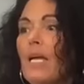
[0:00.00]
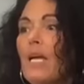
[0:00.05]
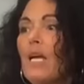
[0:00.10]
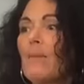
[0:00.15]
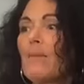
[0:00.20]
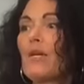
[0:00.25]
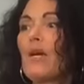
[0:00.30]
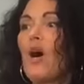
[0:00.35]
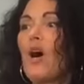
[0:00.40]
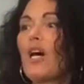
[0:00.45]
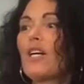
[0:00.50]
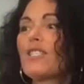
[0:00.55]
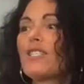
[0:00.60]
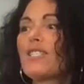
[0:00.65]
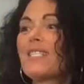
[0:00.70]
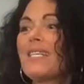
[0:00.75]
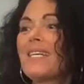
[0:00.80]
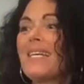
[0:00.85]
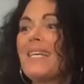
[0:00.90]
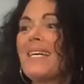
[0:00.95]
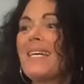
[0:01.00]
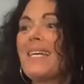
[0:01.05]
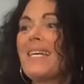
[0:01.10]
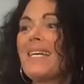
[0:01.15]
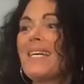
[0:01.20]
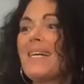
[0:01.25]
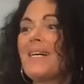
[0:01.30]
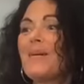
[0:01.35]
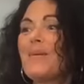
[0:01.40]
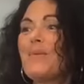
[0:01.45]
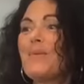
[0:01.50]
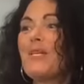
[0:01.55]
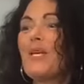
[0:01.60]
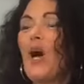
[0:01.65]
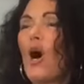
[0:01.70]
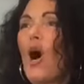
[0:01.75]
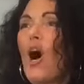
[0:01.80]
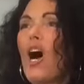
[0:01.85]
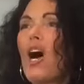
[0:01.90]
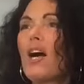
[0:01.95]
Because we
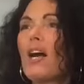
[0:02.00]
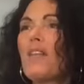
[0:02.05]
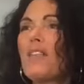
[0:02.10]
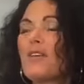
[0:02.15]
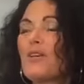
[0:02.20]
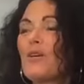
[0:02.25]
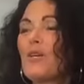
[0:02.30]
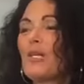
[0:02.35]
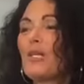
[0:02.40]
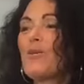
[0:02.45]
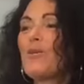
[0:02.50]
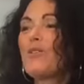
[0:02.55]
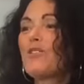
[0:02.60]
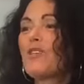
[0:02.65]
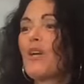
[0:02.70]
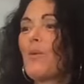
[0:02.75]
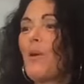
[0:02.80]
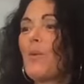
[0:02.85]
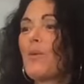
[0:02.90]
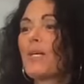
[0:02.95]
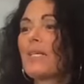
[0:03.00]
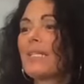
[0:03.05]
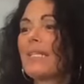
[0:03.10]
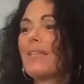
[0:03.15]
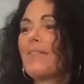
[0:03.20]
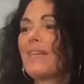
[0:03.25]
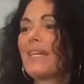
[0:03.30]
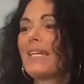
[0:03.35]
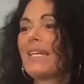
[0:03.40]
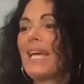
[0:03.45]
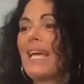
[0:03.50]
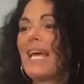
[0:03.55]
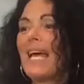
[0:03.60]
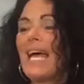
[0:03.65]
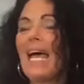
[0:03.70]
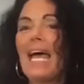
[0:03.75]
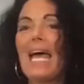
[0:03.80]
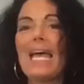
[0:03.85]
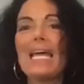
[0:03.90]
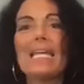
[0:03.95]
are the conclusion of what we are living.
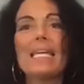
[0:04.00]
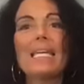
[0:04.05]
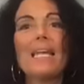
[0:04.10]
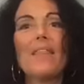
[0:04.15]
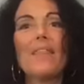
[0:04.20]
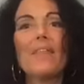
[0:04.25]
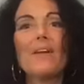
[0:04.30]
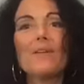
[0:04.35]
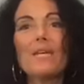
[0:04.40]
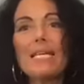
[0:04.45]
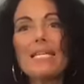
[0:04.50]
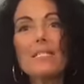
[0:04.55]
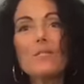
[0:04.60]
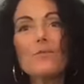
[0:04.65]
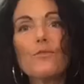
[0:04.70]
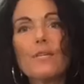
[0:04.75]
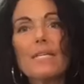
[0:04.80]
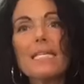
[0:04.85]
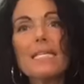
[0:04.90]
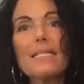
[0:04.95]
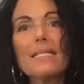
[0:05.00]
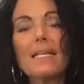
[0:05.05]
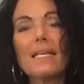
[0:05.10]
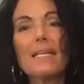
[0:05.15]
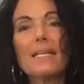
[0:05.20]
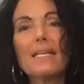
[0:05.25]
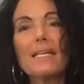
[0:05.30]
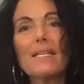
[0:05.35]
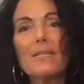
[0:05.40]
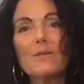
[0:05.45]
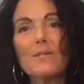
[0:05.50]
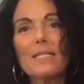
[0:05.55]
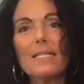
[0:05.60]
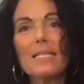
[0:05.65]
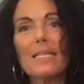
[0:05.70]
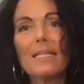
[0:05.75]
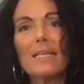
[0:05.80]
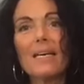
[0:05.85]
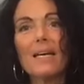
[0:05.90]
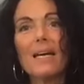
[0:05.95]
And there is a reason, you
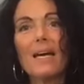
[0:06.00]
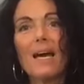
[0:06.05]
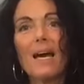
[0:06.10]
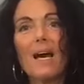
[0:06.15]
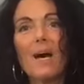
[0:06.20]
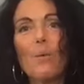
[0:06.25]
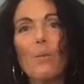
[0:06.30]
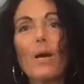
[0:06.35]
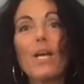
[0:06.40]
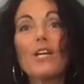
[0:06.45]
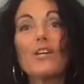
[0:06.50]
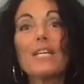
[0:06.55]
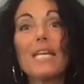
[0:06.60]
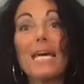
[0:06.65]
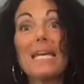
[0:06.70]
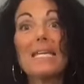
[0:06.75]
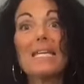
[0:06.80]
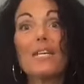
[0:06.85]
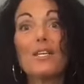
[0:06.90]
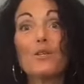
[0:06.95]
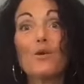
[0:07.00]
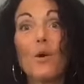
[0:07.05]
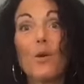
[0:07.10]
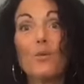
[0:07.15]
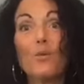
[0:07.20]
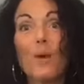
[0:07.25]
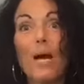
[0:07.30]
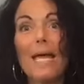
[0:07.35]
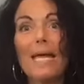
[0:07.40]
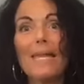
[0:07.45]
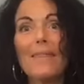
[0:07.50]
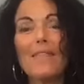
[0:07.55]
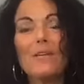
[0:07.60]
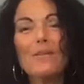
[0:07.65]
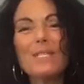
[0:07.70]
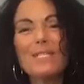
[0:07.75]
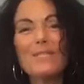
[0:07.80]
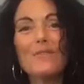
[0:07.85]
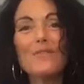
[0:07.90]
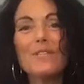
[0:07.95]
see, why you're getting in your own way. There
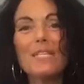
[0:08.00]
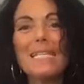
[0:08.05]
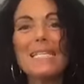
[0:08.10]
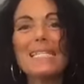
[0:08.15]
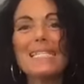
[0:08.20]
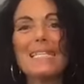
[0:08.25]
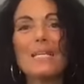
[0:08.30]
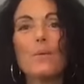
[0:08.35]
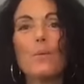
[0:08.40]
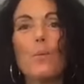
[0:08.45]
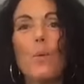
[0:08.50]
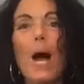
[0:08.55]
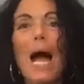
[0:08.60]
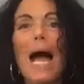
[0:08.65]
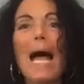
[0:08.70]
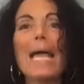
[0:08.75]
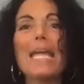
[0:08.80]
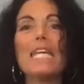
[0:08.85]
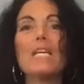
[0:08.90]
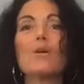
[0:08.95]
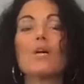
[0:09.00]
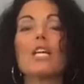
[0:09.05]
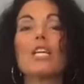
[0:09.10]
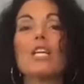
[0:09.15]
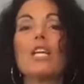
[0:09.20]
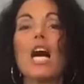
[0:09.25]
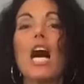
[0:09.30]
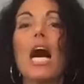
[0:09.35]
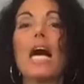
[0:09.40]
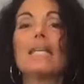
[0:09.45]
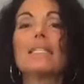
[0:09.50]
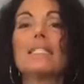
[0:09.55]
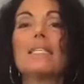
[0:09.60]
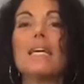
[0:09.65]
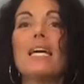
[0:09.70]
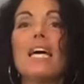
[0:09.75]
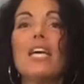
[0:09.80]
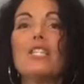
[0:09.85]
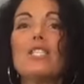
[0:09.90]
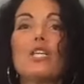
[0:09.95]
is a reason why you are not
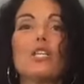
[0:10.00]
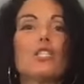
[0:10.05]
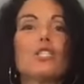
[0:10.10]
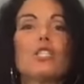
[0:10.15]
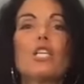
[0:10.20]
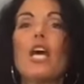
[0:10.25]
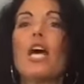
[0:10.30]
just